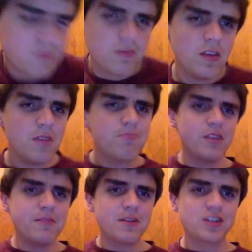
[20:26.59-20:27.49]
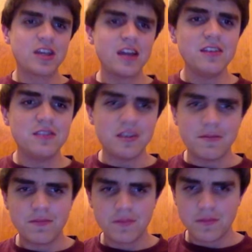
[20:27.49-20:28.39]
really pretty much that easy.
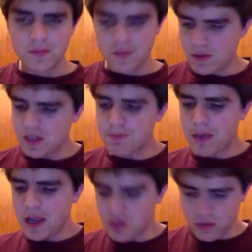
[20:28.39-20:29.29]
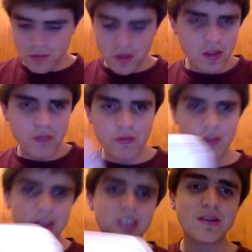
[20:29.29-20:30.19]
So on this page, there's really only 4
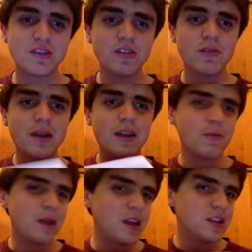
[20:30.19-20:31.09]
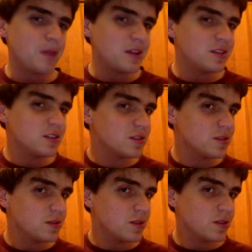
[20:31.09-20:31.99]
things I'm asking you to write. Arrhenius
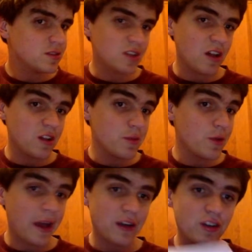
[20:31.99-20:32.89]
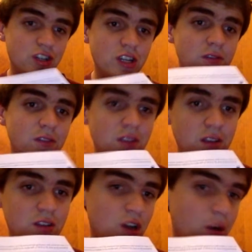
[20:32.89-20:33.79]
bases, soluble hydrogen,
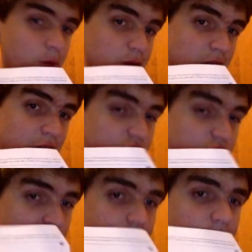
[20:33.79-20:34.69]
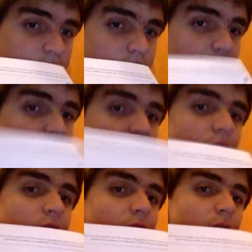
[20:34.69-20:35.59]
start with H.
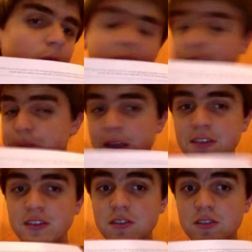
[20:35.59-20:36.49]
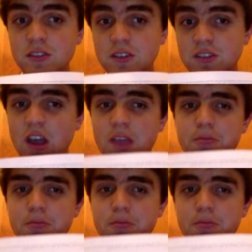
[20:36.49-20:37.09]
Arrhenius bases, soluble